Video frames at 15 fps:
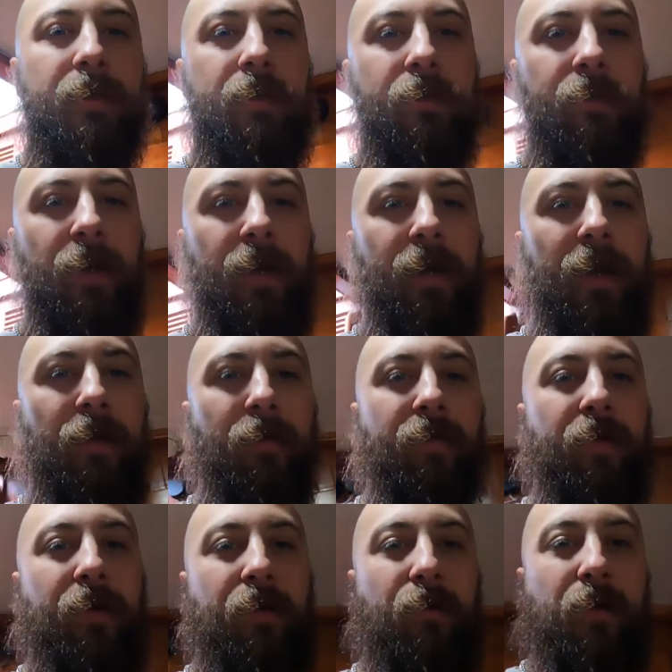So yeah, now we've
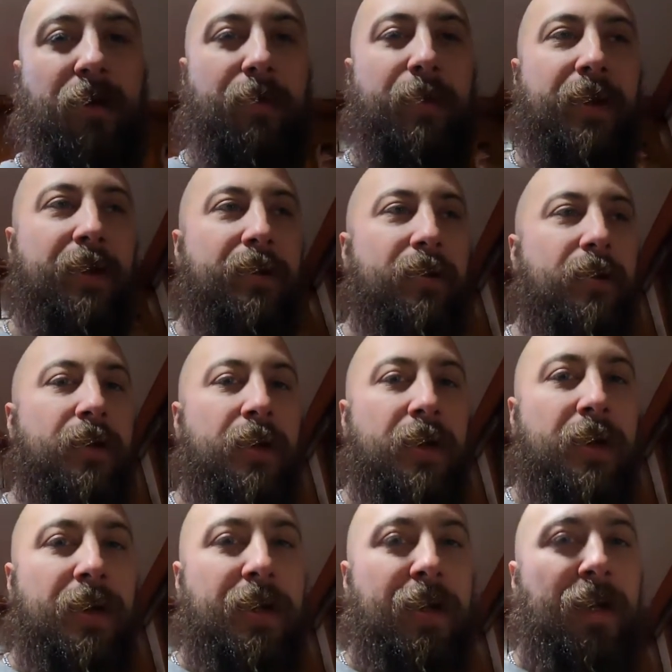got our water maker
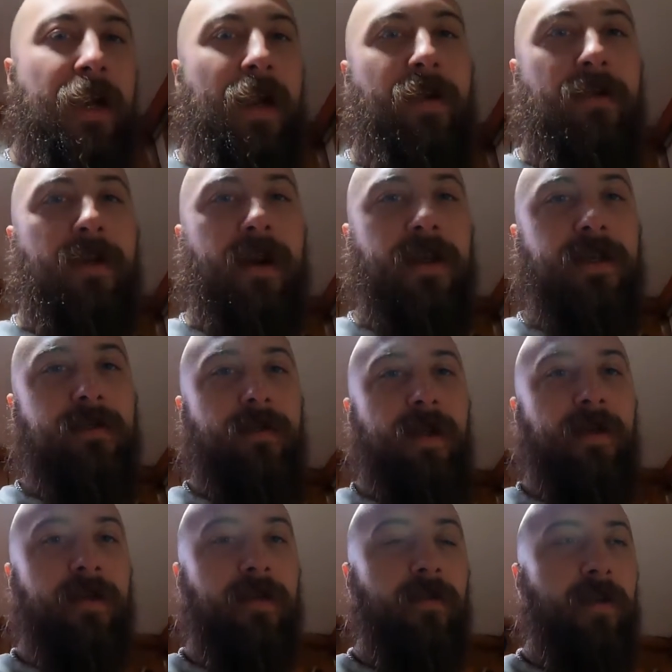and our ice
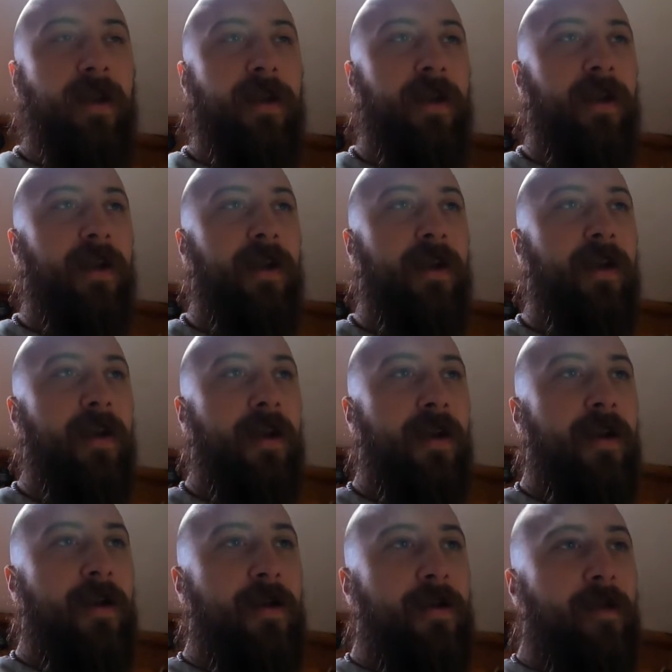maker. We can
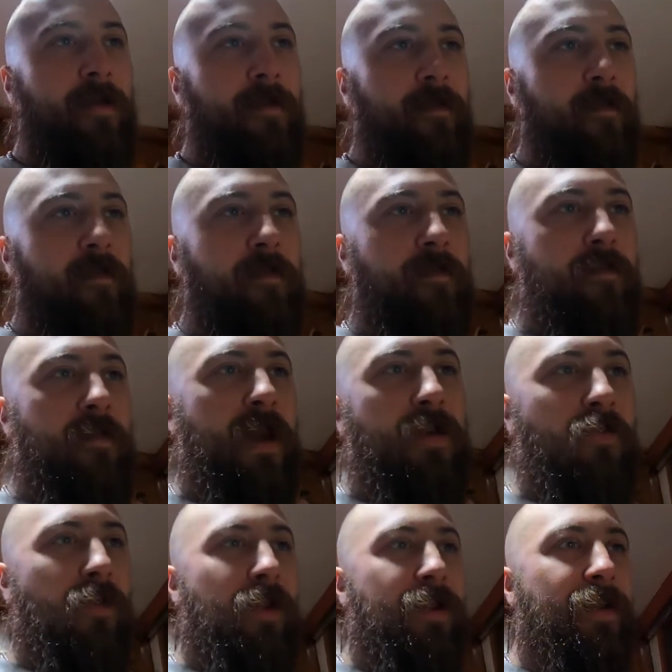make
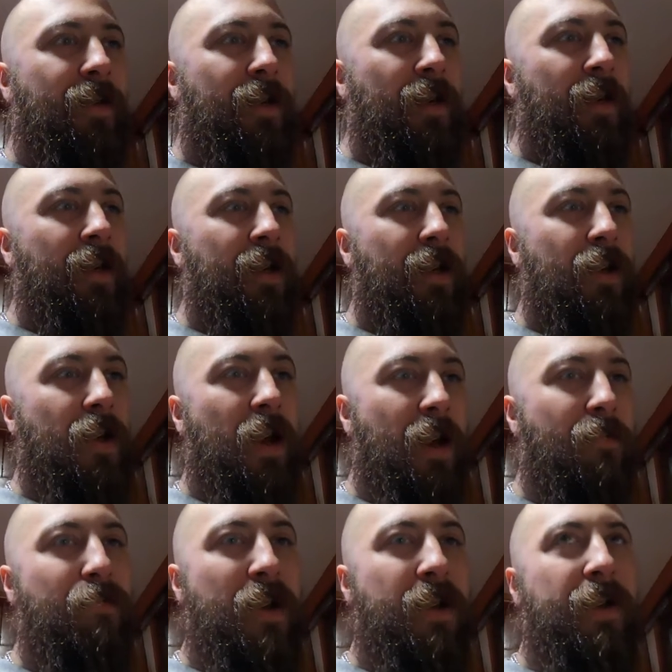water
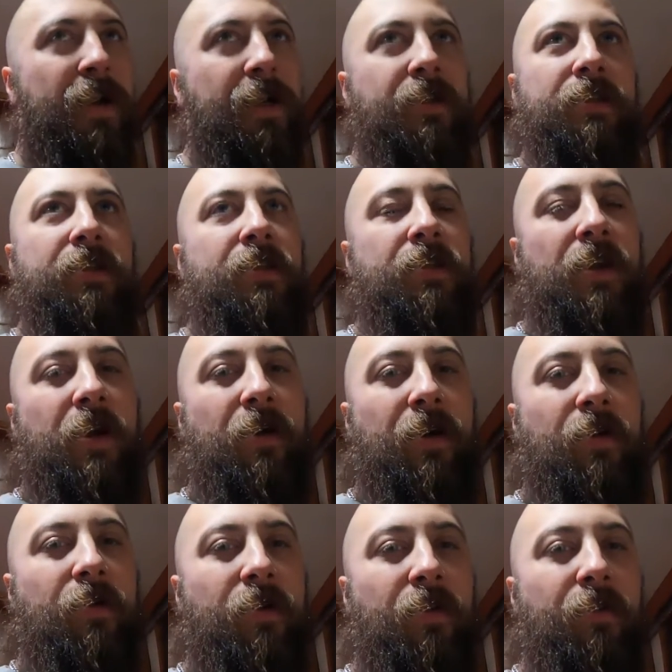and make ice now
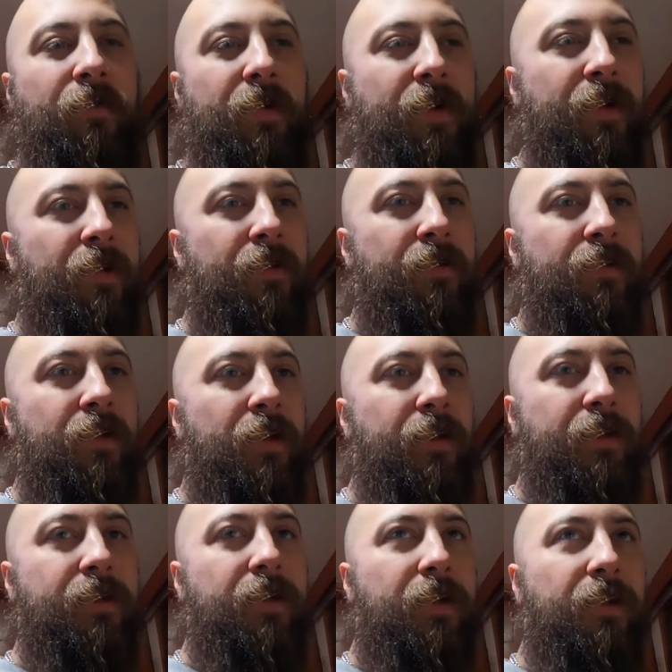out on the freaking
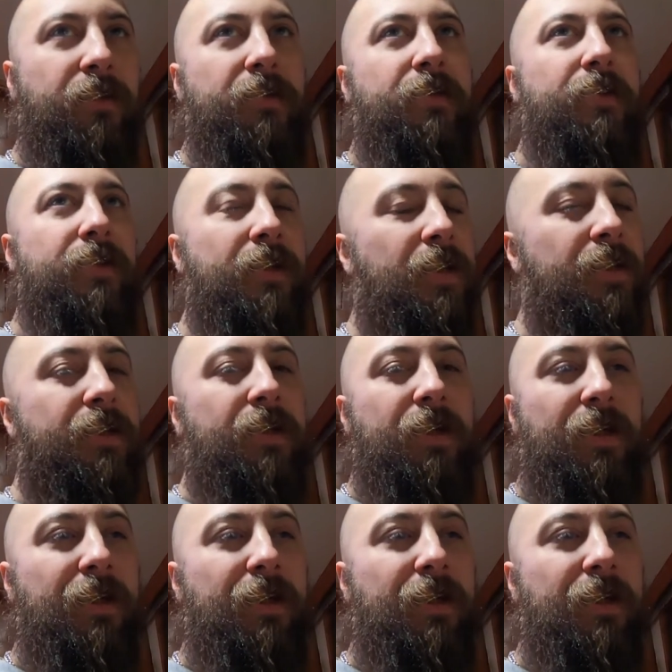hook. So that's